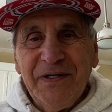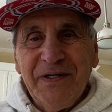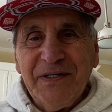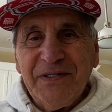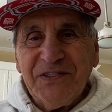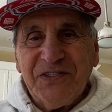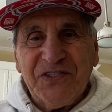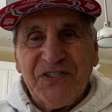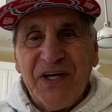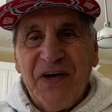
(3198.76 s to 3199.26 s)

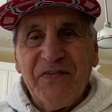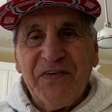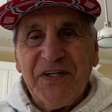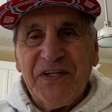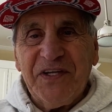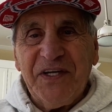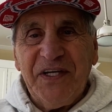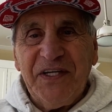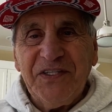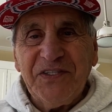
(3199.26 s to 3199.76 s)

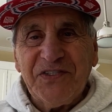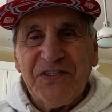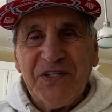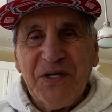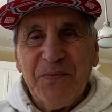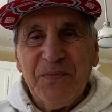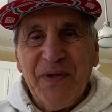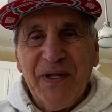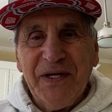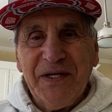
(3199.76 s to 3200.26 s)
17
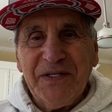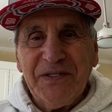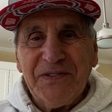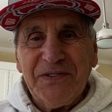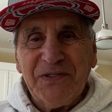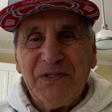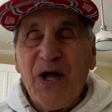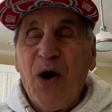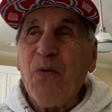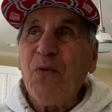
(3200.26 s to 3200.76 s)
siblings.
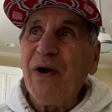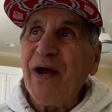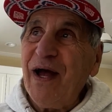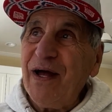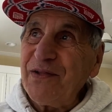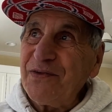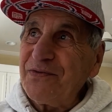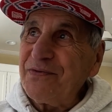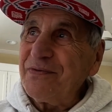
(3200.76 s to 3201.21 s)
No, we got